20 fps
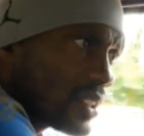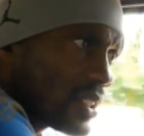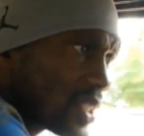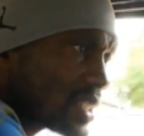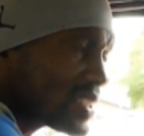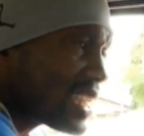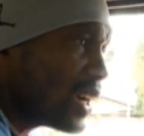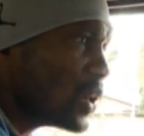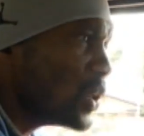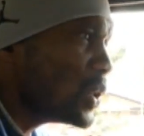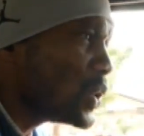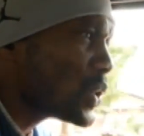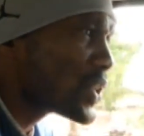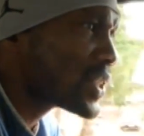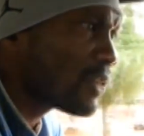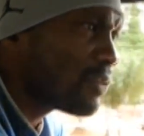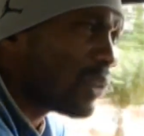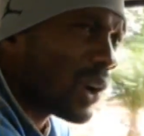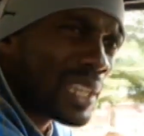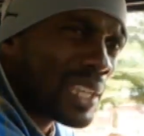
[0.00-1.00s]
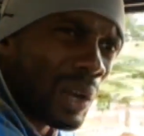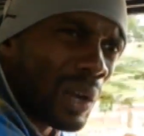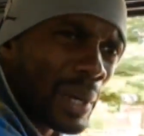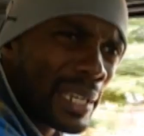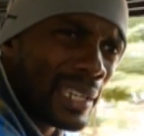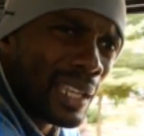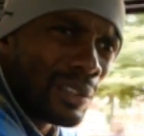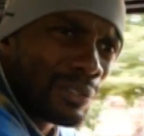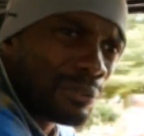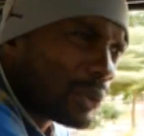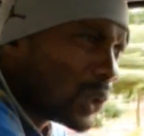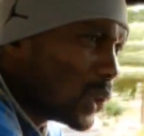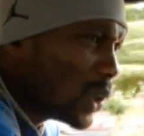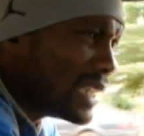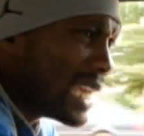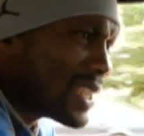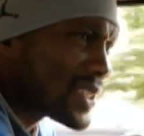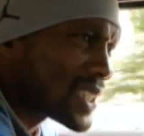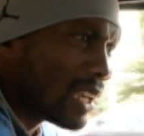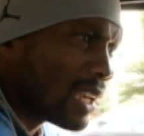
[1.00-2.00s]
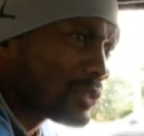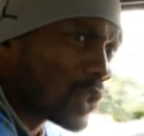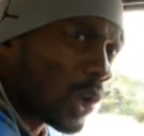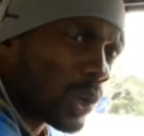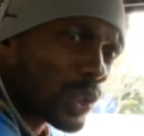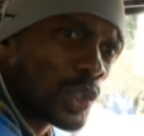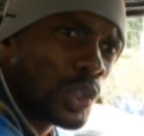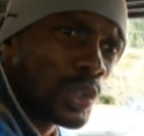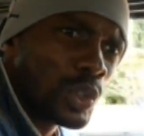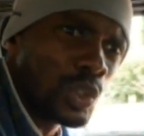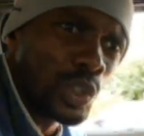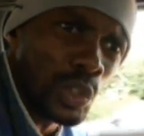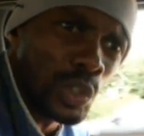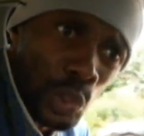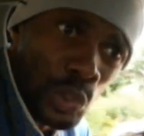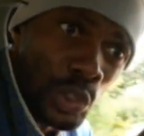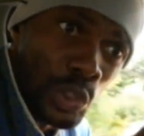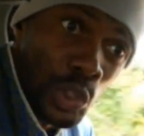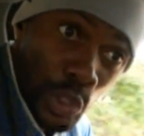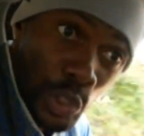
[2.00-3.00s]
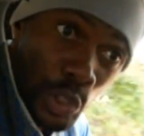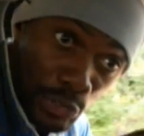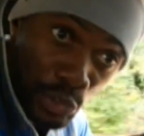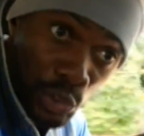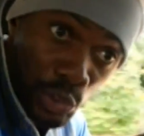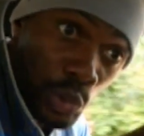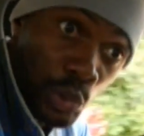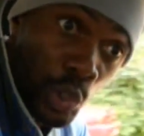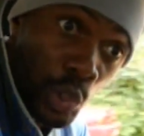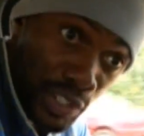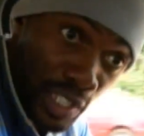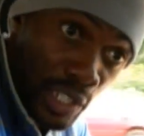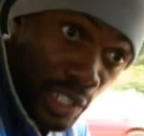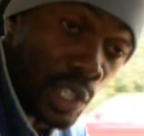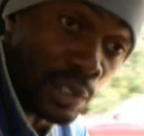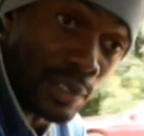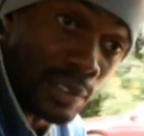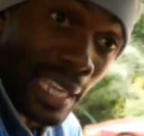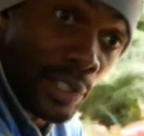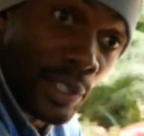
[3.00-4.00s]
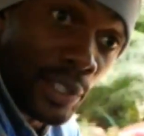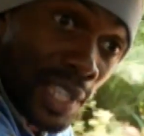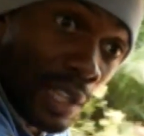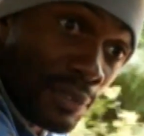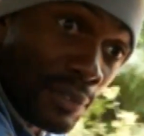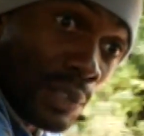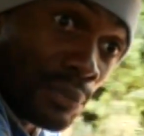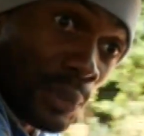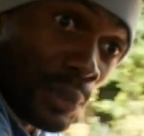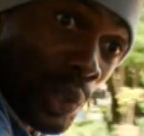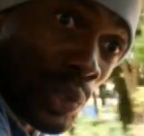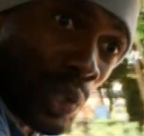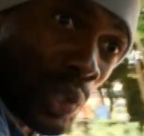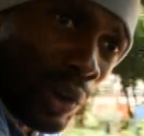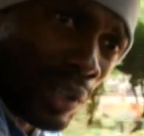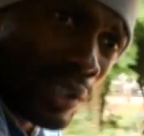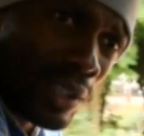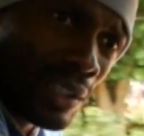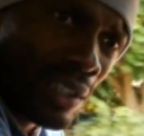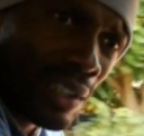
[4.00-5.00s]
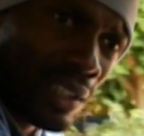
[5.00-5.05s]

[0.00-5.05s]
Sister, how you see for here where they follow themselves talk? You know say now yourself they follow talk.